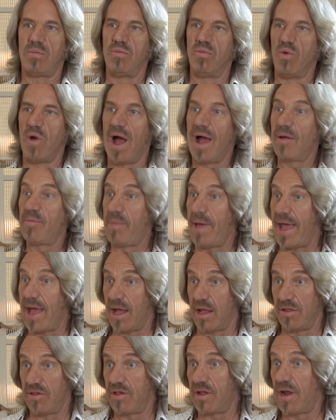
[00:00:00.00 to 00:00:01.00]
rock
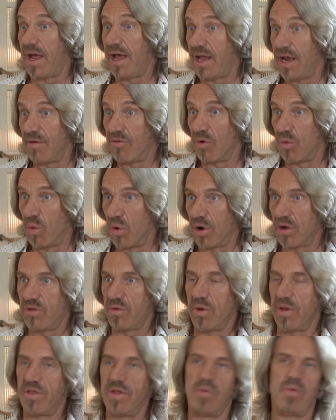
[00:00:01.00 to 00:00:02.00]
bands that I had ever worked
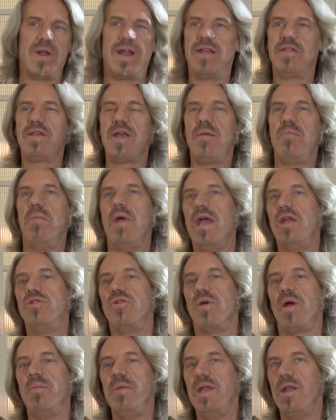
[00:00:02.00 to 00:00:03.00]
with. And when I say
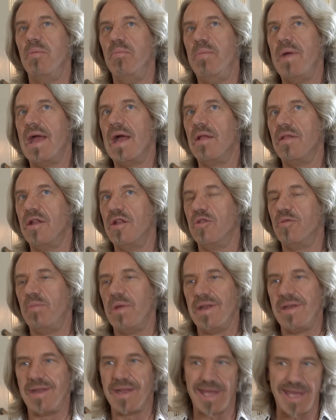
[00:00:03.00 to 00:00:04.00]
major, I mean a band that has
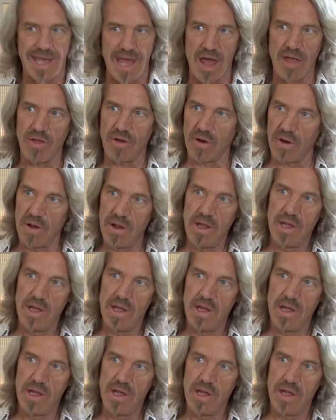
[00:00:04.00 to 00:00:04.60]
been together